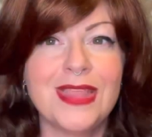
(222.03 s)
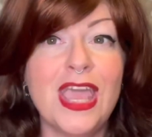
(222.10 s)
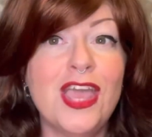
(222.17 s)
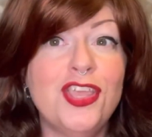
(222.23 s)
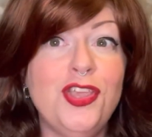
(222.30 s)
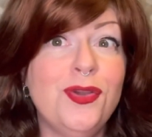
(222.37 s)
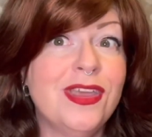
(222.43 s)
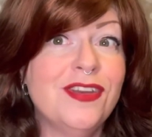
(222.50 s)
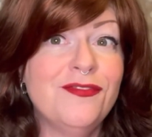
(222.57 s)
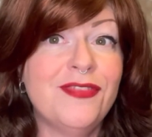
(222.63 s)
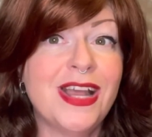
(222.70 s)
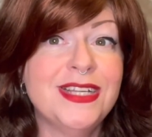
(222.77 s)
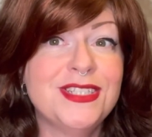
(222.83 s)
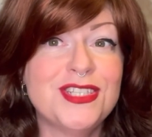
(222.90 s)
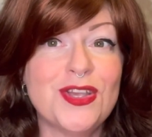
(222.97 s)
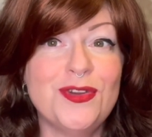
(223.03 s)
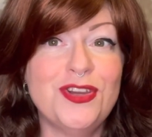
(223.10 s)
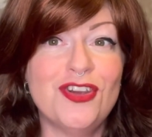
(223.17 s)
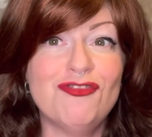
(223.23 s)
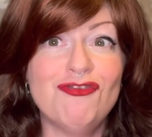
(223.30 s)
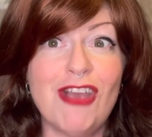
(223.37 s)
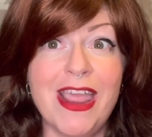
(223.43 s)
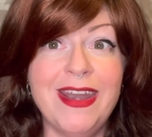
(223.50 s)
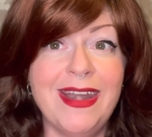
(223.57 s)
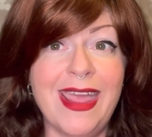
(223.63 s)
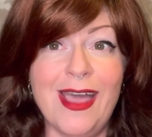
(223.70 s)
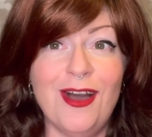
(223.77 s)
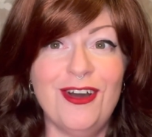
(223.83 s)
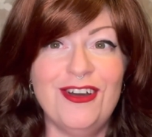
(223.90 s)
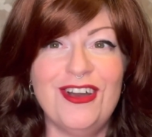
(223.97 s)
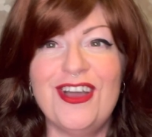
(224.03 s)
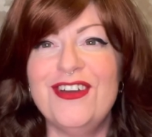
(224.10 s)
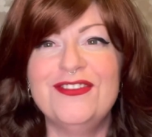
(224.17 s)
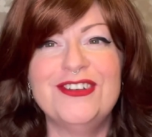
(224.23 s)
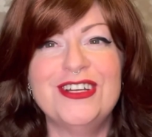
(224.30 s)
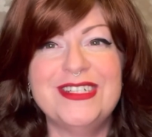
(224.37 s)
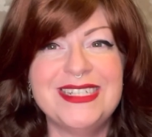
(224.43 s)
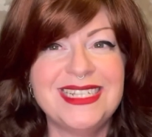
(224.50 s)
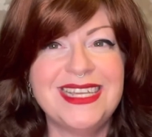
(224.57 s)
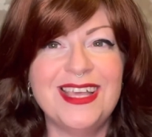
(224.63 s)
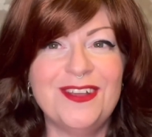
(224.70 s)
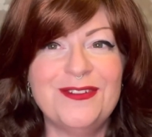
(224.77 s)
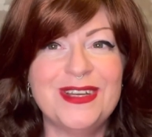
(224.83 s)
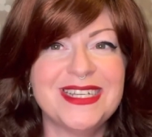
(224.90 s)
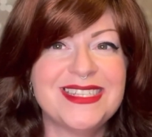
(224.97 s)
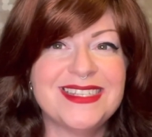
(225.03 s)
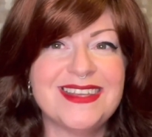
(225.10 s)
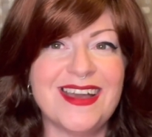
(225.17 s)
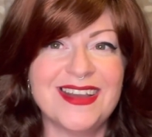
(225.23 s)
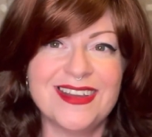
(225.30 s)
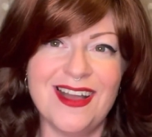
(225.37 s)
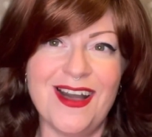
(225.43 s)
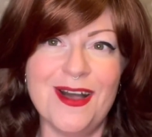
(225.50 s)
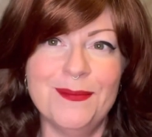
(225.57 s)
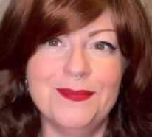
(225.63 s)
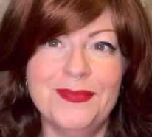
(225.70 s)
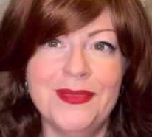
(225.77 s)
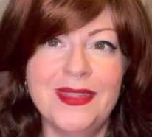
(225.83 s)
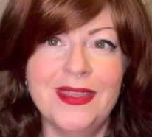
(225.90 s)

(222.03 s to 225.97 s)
You can find Sonia right now over at tlwigs.com.